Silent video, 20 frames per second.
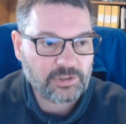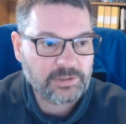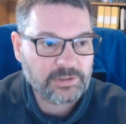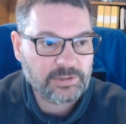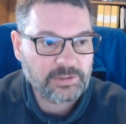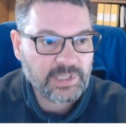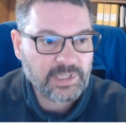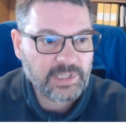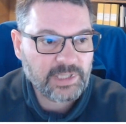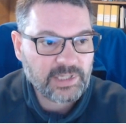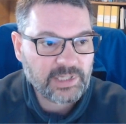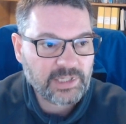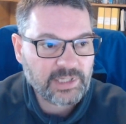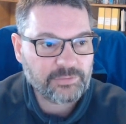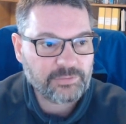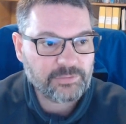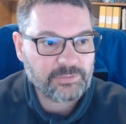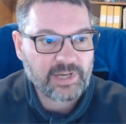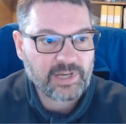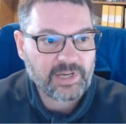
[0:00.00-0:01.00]
If you have
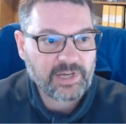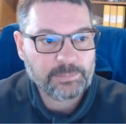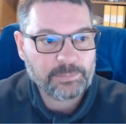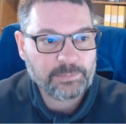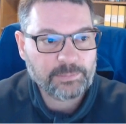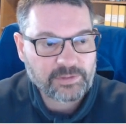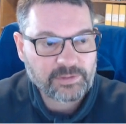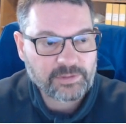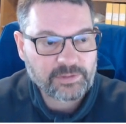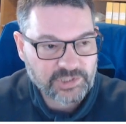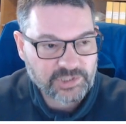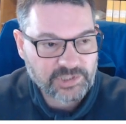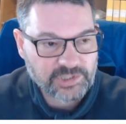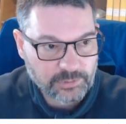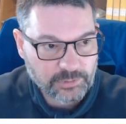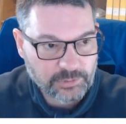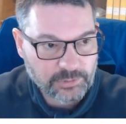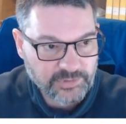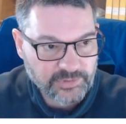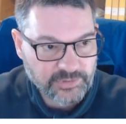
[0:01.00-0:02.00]
above 0, this
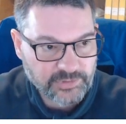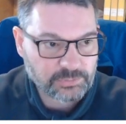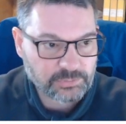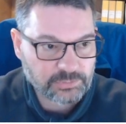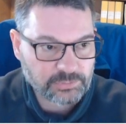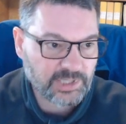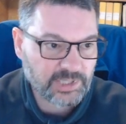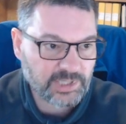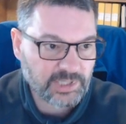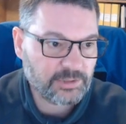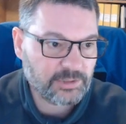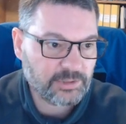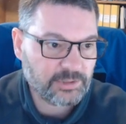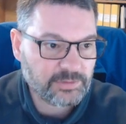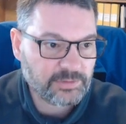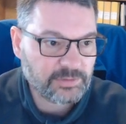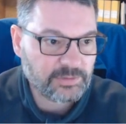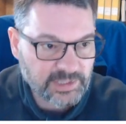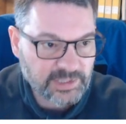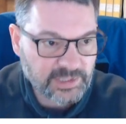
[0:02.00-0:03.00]
one, above
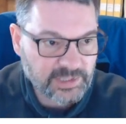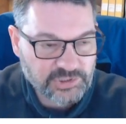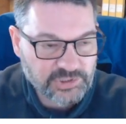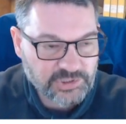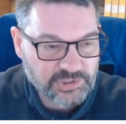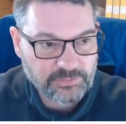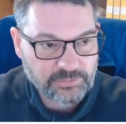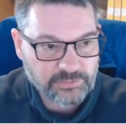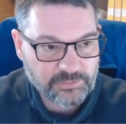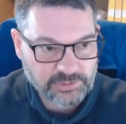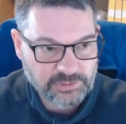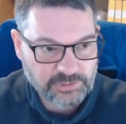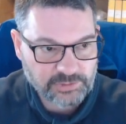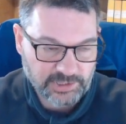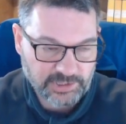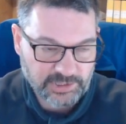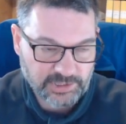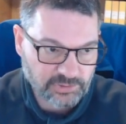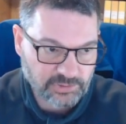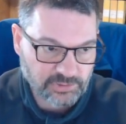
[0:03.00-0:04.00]
10%, this one, and so
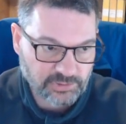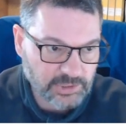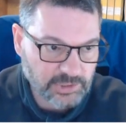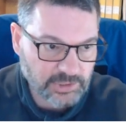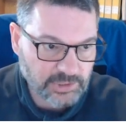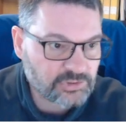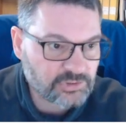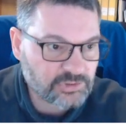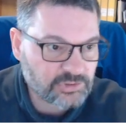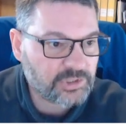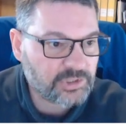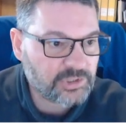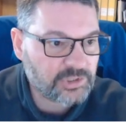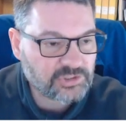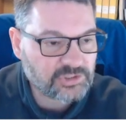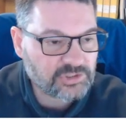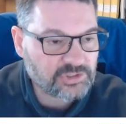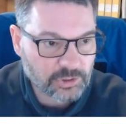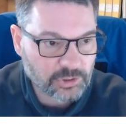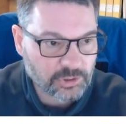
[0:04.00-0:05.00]
on. So it gets darker
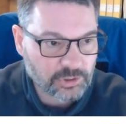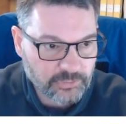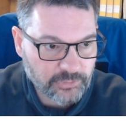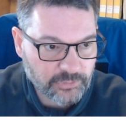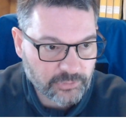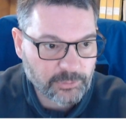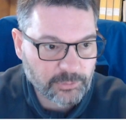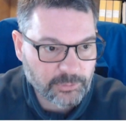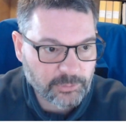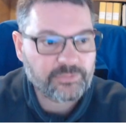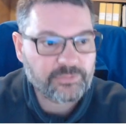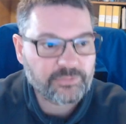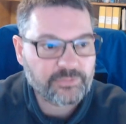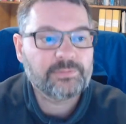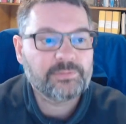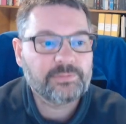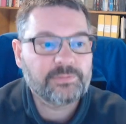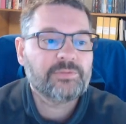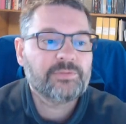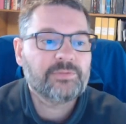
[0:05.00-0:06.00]
the more
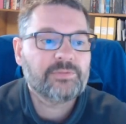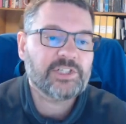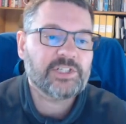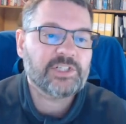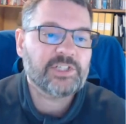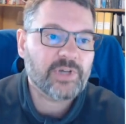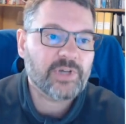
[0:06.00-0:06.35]
finds you have.